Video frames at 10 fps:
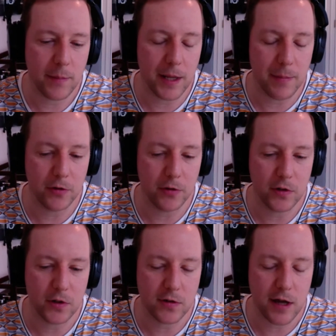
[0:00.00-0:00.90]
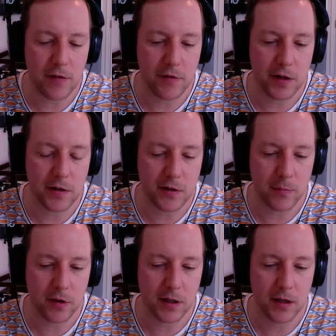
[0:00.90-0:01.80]
I'm able to just dive into
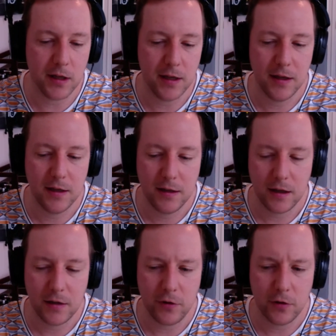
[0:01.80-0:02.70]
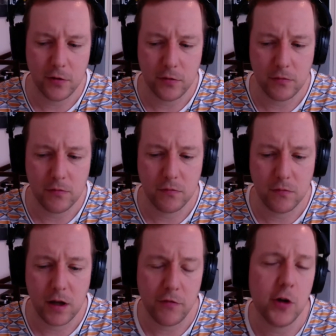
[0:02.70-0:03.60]
something. I feel
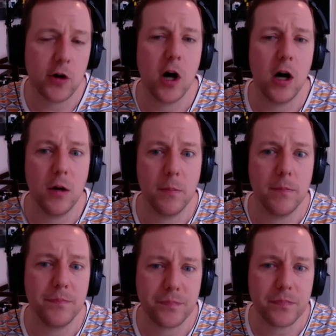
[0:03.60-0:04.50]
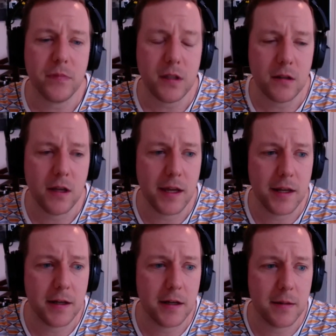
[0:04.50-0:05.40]
calm.
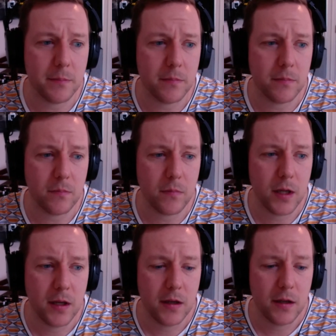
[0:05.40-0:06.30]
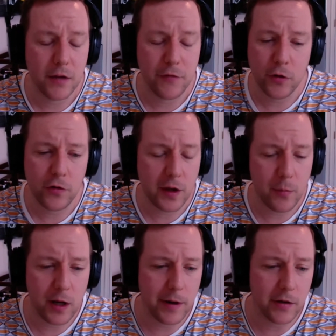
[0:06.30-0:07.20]
And I feel the same
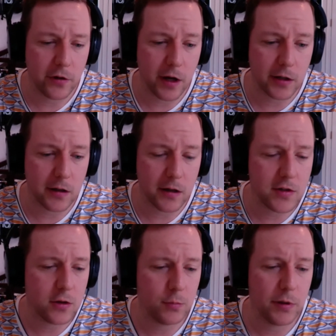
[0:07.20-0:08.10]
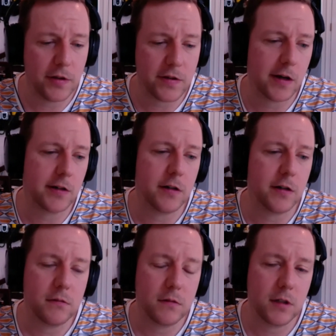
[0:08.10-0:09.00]
way about soccer. I still play soccer
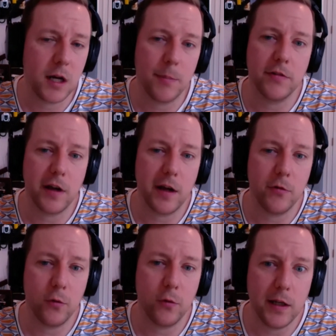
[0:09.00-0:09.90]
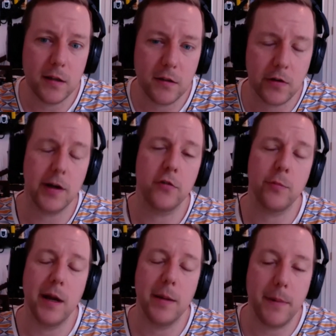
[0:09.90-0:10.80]
a couple of times a week as long
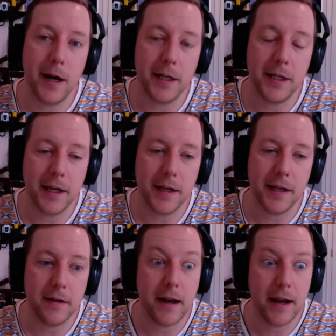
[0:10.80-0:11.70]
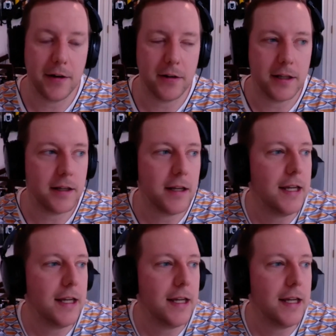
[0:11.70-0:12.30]
as my body can handle it.